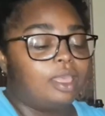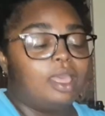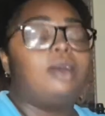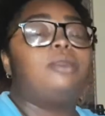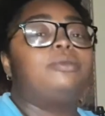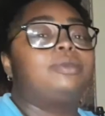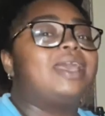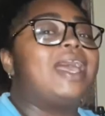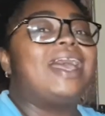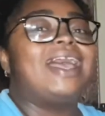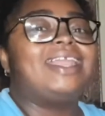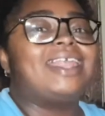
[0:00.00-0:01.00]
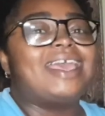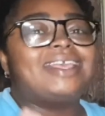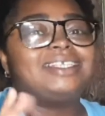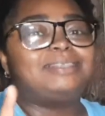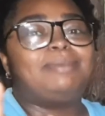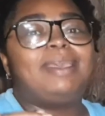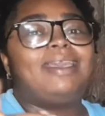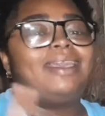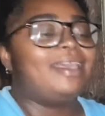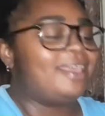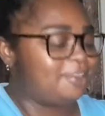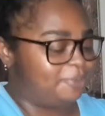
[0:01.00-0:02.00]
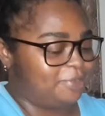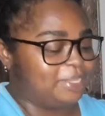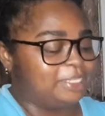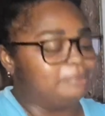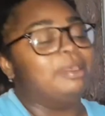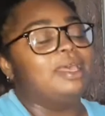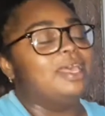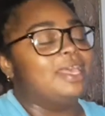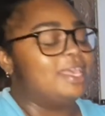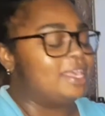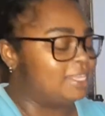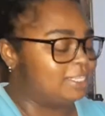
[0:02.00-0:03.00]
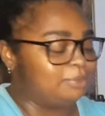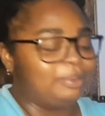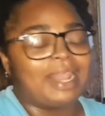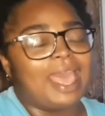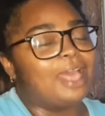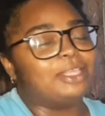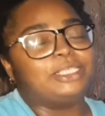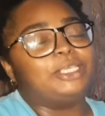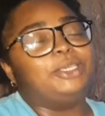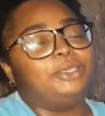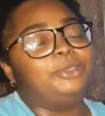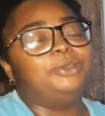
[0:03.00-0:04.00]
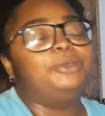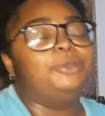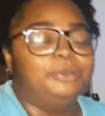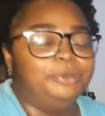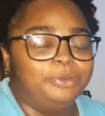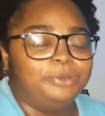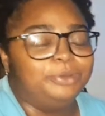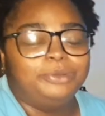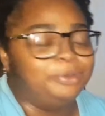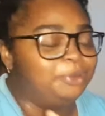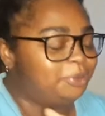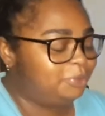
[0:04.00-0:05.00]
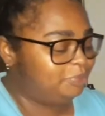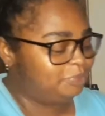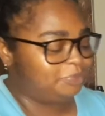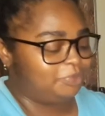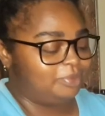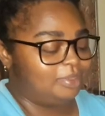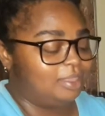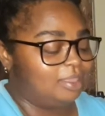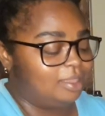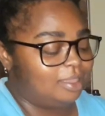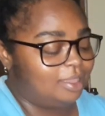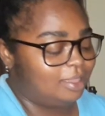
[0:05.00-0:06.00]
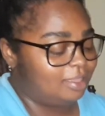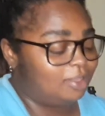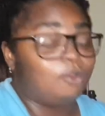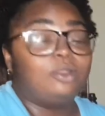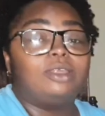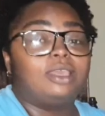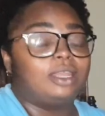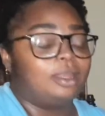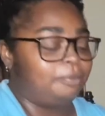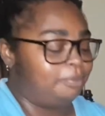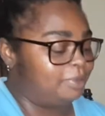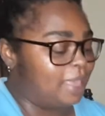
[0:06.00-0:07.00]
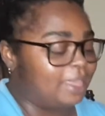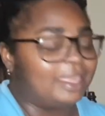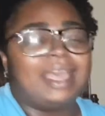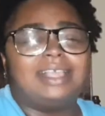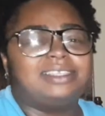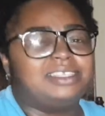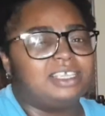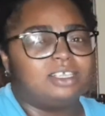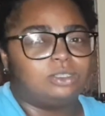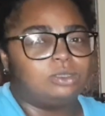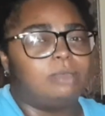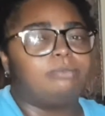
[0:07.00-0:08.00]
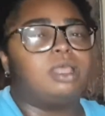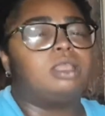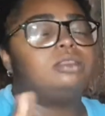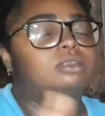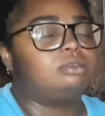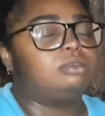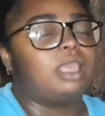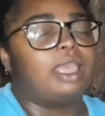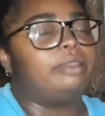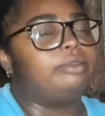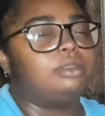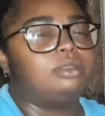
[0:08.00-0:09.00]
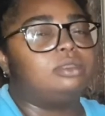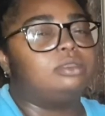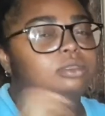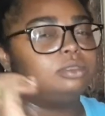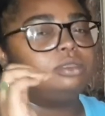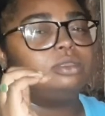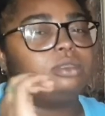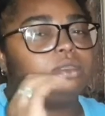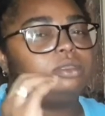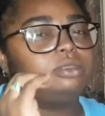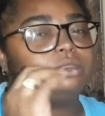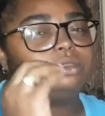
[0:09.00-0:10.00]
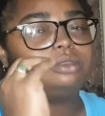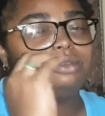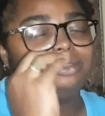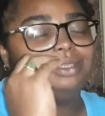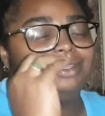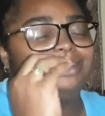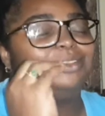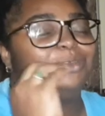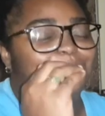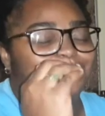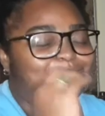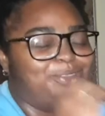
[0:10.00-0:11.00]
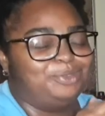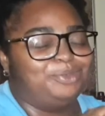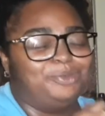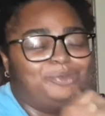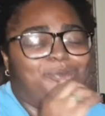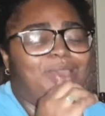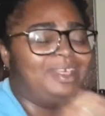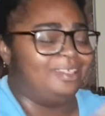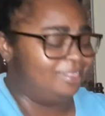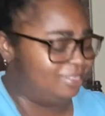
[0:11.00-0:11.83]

How can I spend Christmas without you? Go look it up. I can't sing, so I'm not carrying the note with.